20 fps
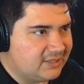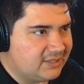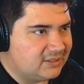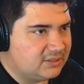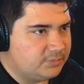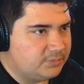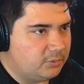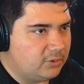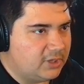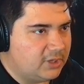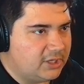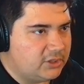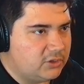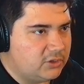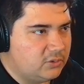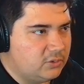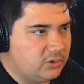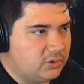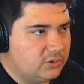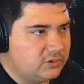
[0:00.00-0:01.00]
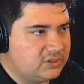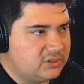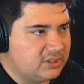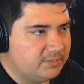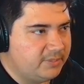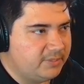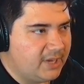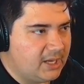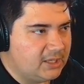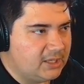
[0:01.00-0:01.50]
at this point, I do use
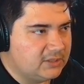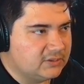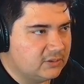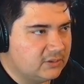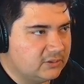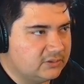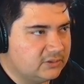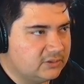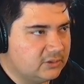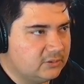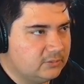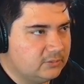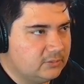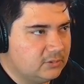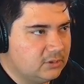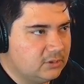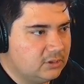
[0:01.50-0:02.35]
timpanis also.